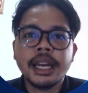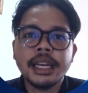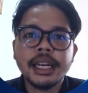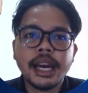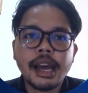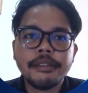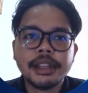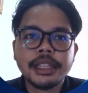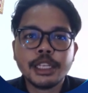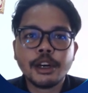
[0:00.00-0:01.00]
The
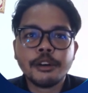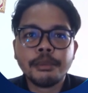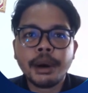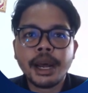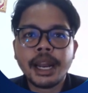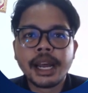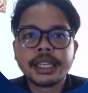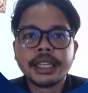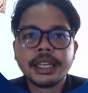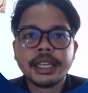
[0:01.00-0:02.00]
advantage of PART
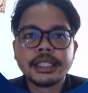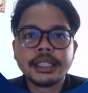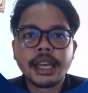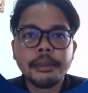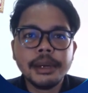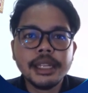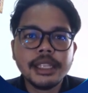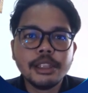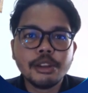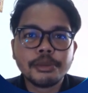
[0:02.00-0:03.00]
lies in its
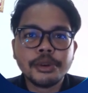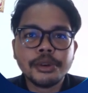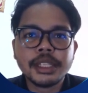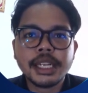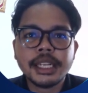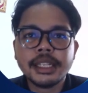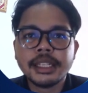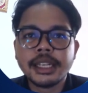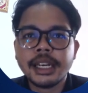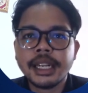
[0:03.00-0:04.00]
ability to produce a
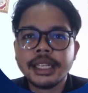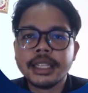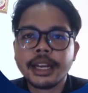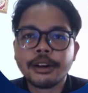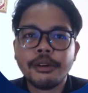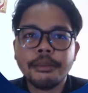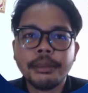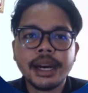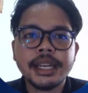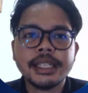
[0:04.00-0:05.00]
decision list that
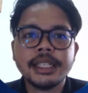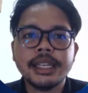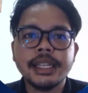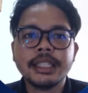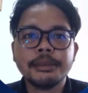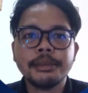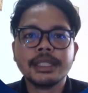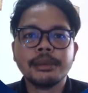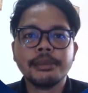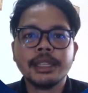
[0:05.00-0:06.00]
combines the
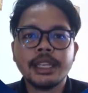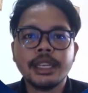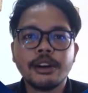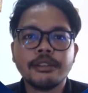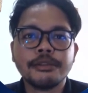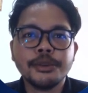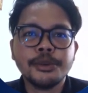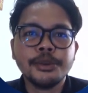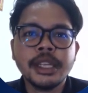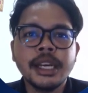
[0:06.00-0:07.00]
interpretability of
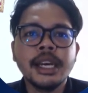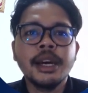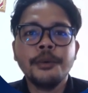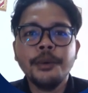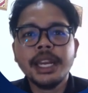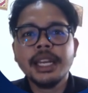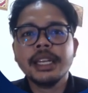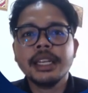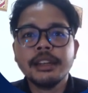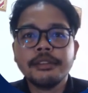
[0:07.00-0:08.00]
rules with
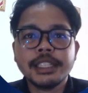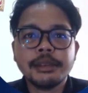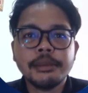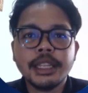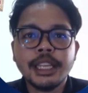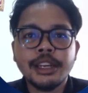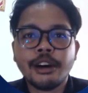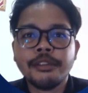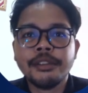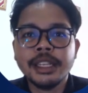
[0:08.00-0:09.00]
the flexibility
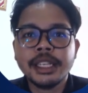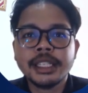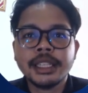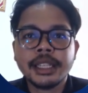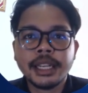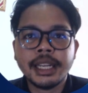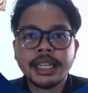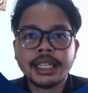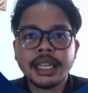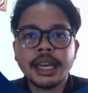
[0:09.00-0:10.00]
of decision tree,
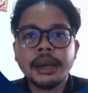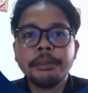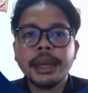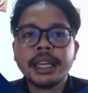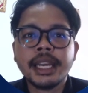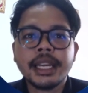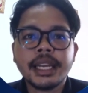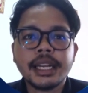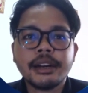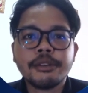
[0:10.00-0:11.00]
making
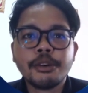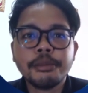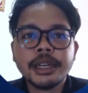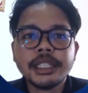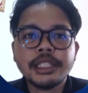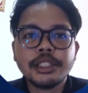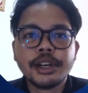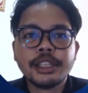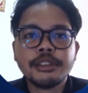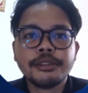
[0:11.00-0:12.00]
it a robust
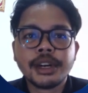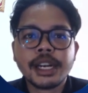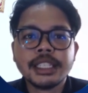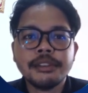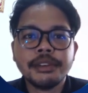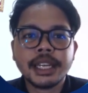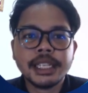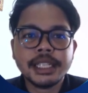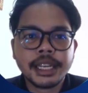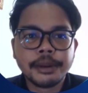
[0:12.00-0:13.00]
choice for
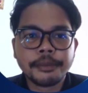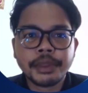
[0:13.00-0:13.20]
classification.